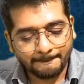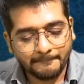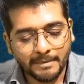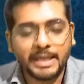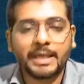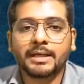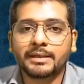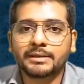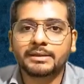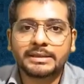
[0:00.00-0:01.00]
May
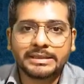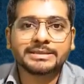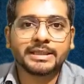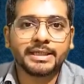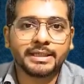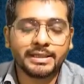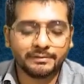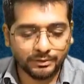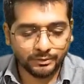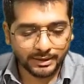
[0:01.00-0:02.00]
is the date
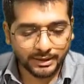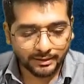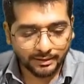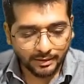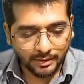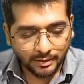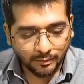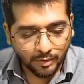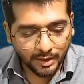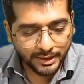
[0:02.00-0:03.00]
given over there.
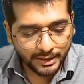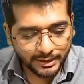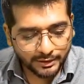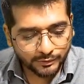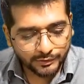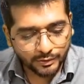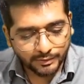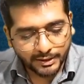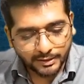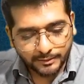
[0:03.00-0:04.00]
What date did you see
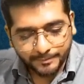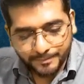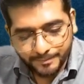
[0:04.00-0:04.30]
over here?